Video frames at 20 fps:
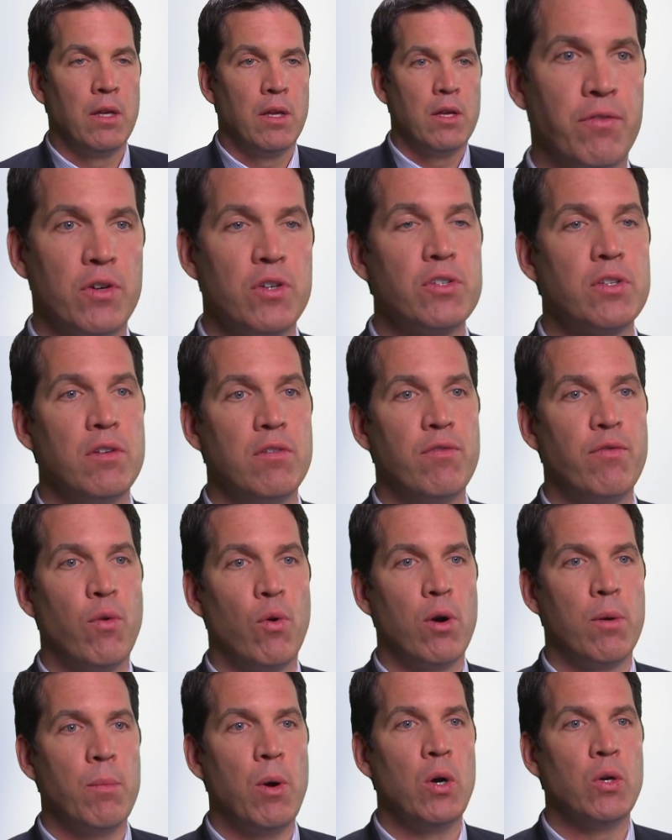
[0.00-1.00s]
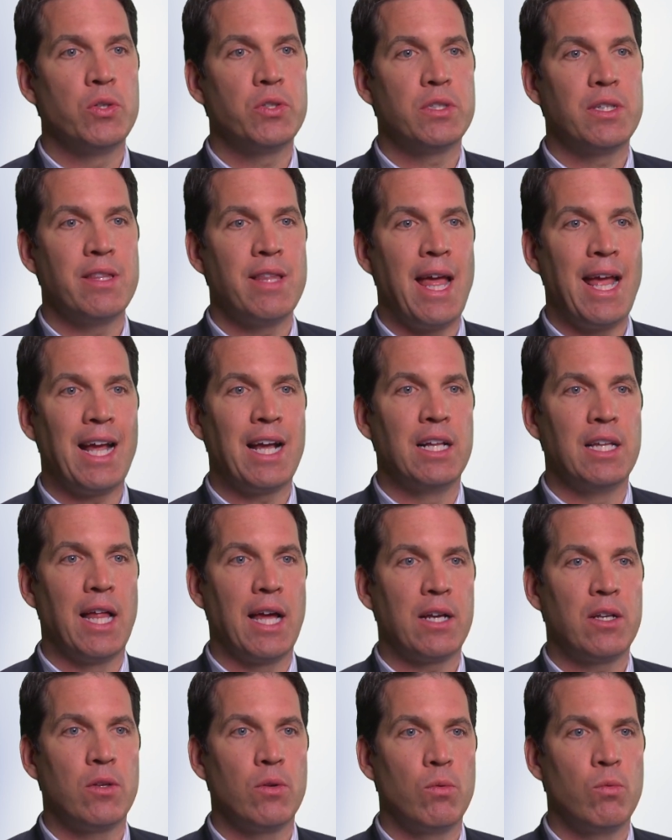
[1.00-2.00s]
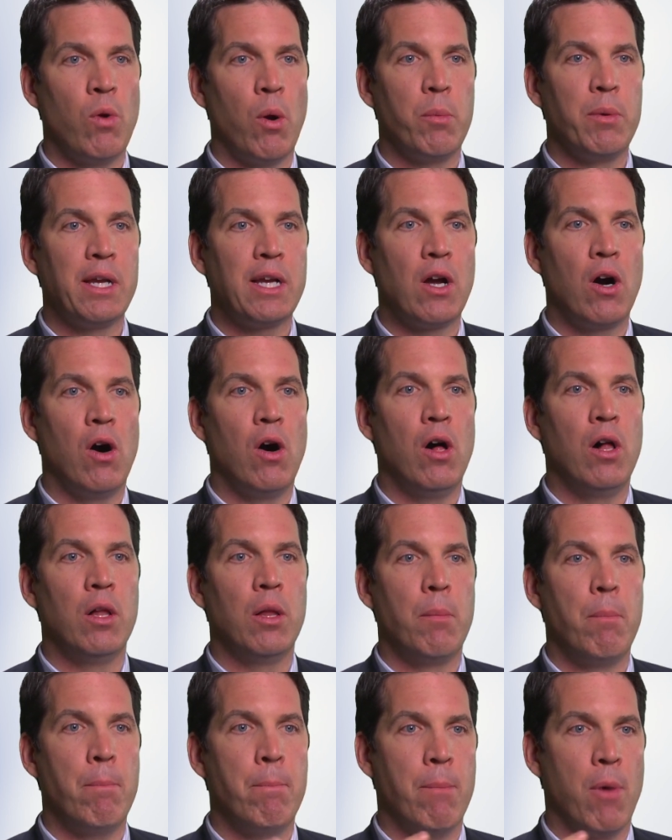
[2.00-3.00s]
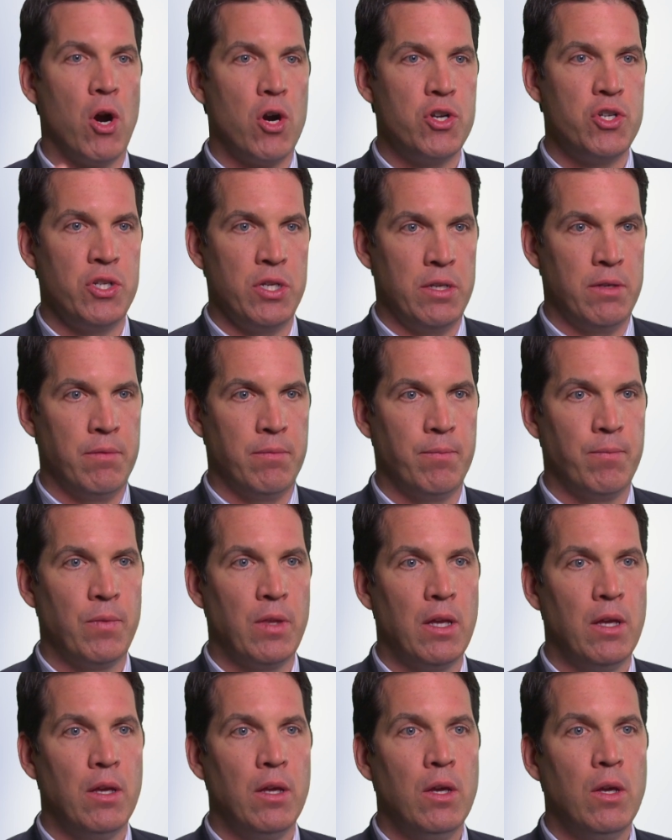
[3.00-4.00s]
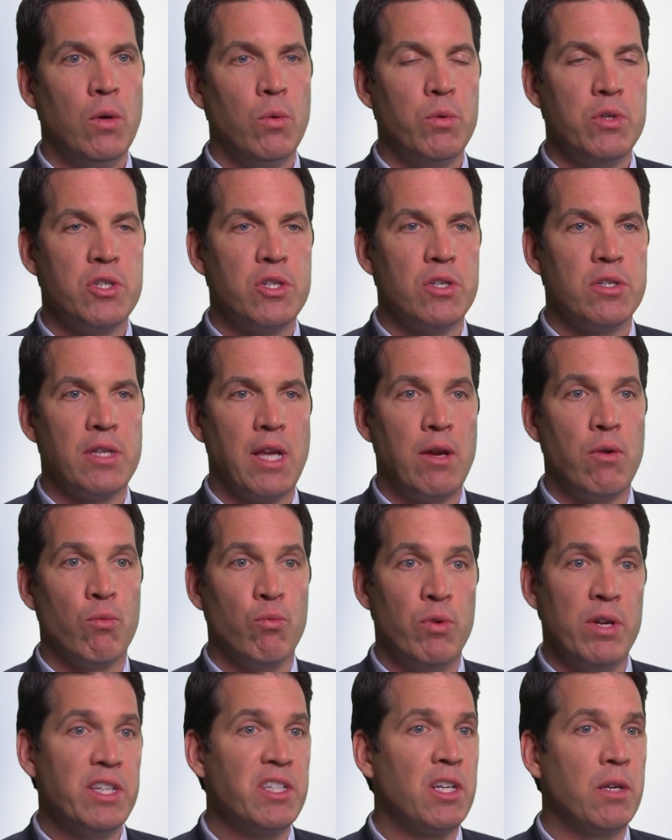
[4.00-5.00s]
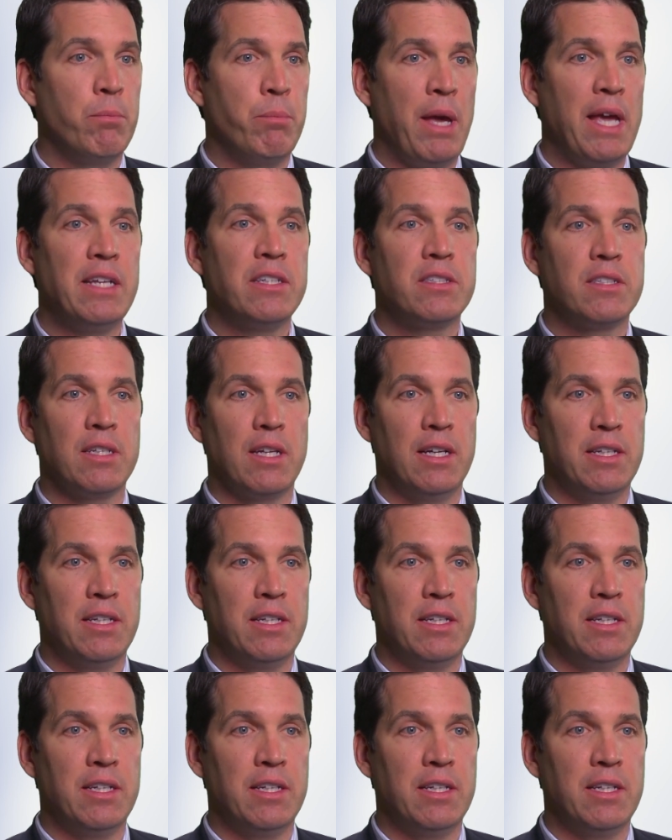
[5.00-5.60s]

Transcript: First and foremost, they collect what we call margin, which is a risk-based